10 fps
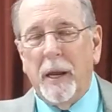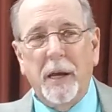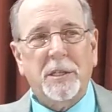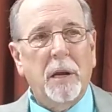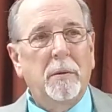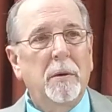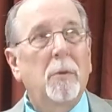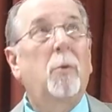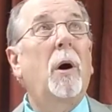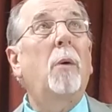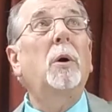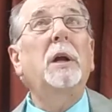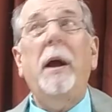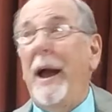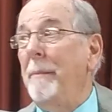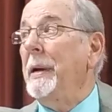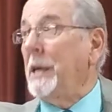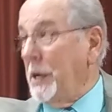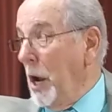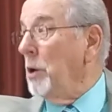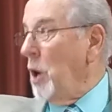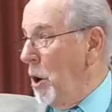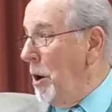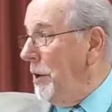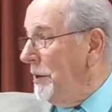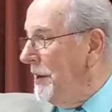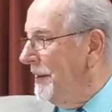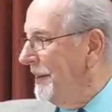He said, What will you have me to do, Lord?